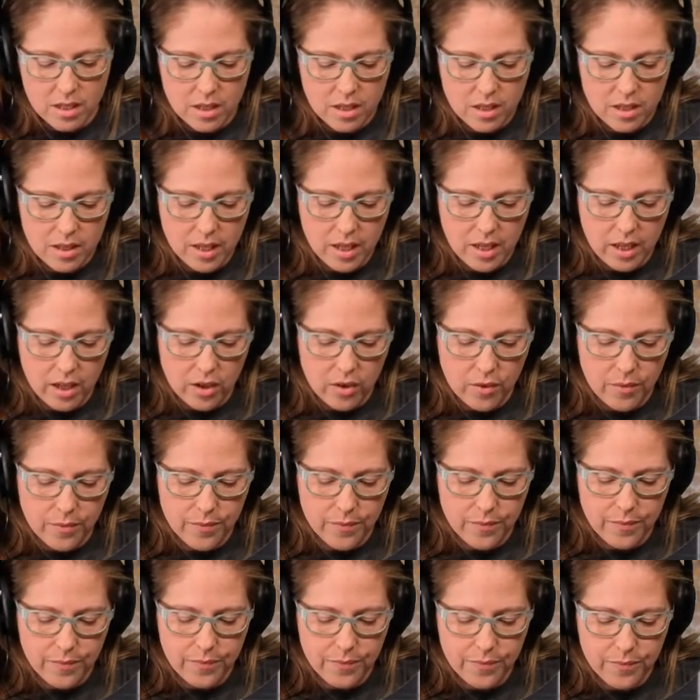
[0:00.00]
Thank you.
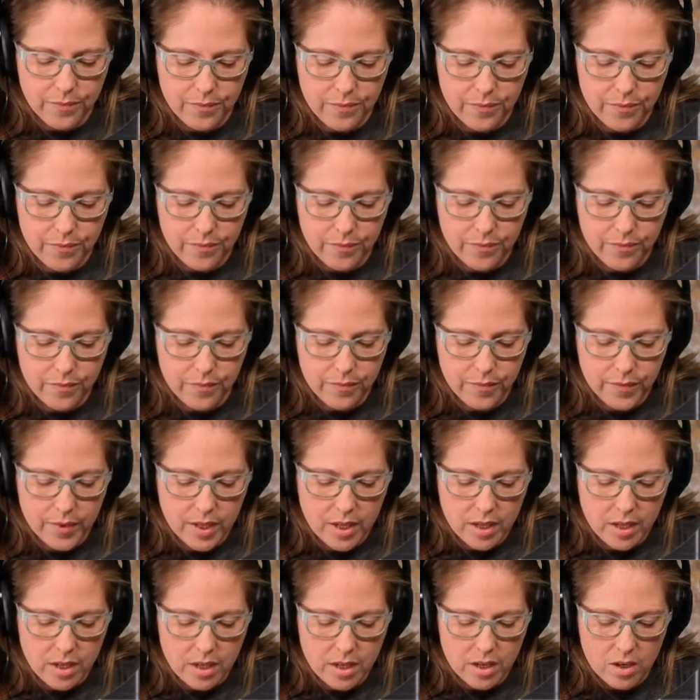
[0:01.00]

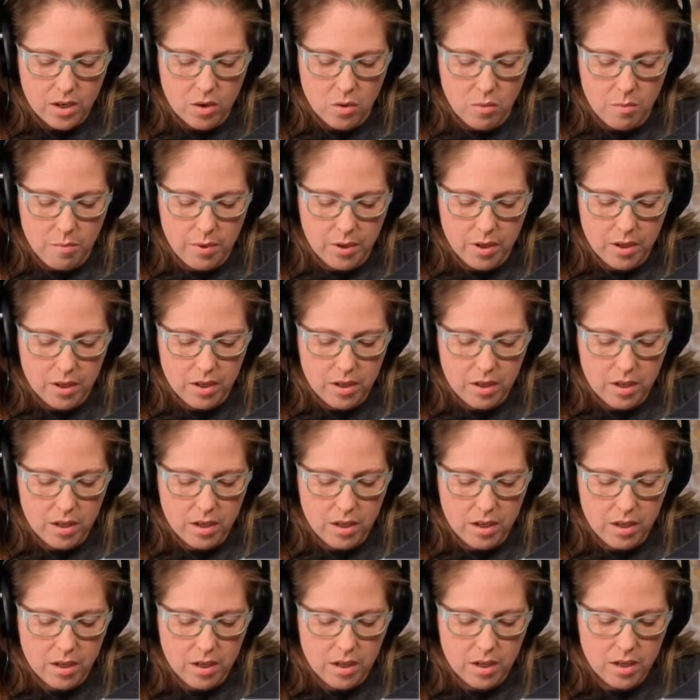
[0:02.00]
Nope.
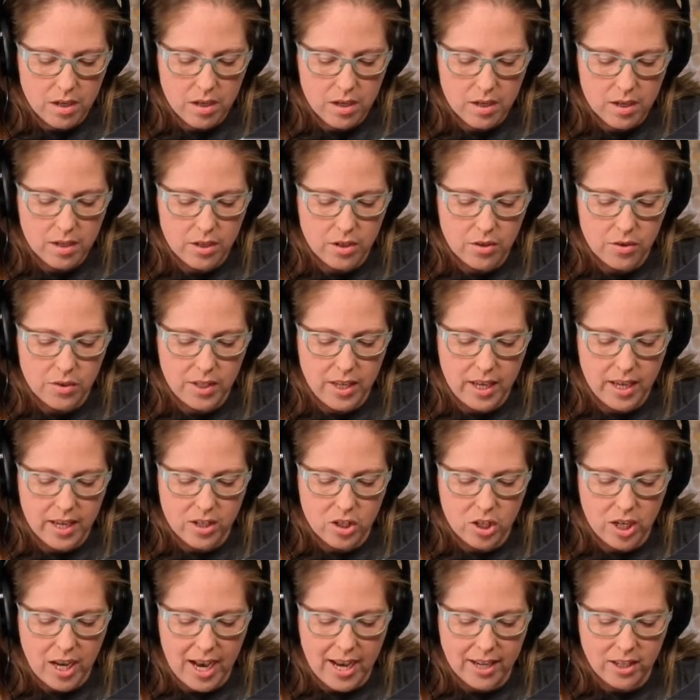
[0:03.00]
Did you see it,
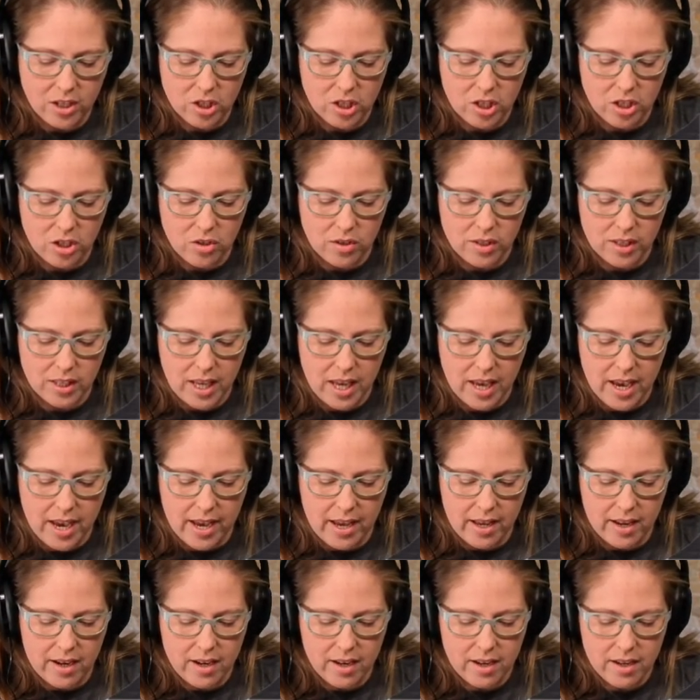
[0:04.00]
Josh? Did you see it?